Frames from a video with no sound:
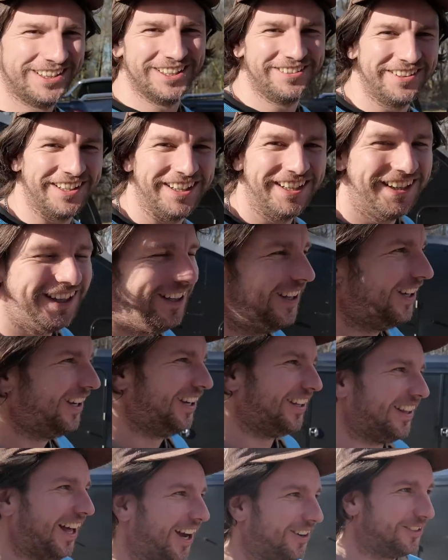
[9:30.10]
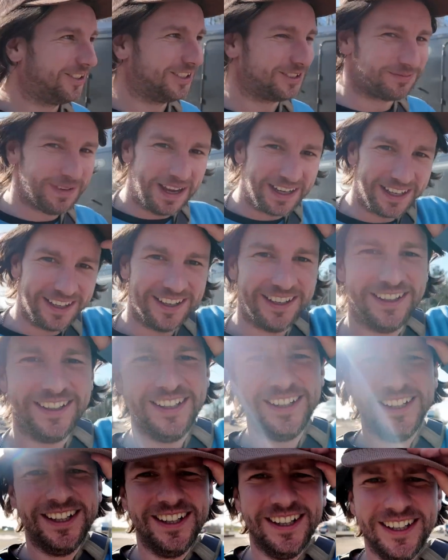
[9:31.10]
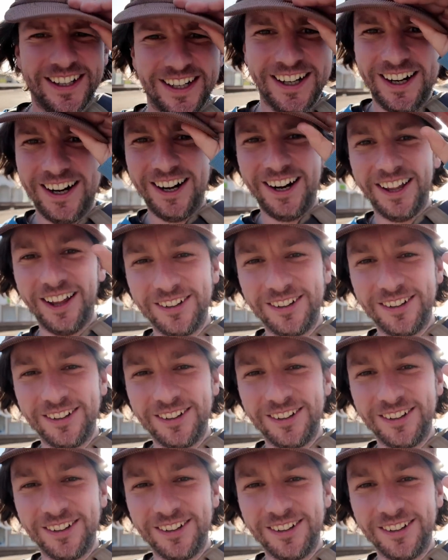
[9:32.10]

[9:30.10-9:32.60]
love it. That was mega. Oh,